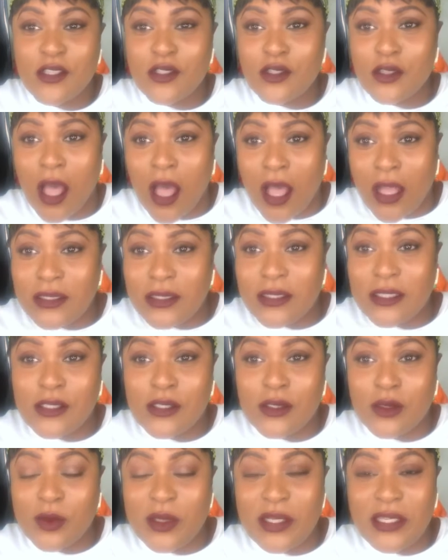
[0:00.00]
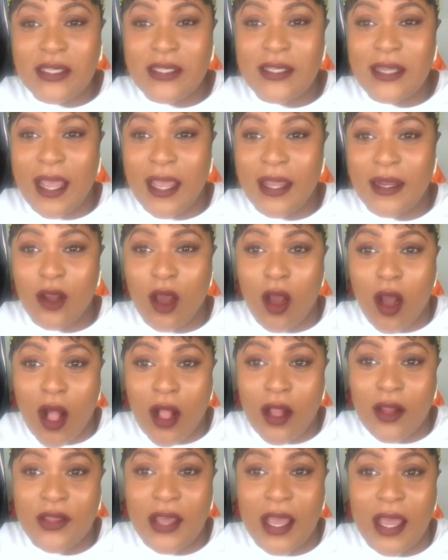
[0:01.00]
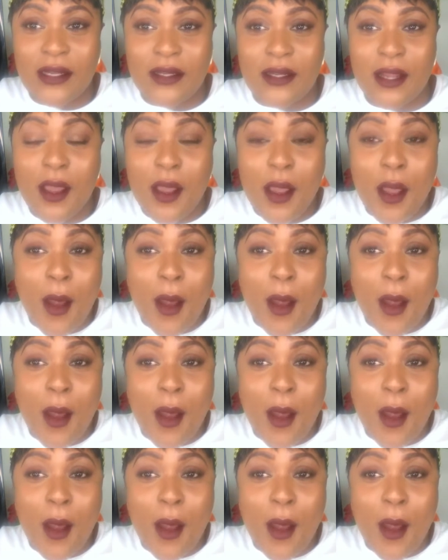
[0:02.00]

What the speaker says: salty, sweet and all that.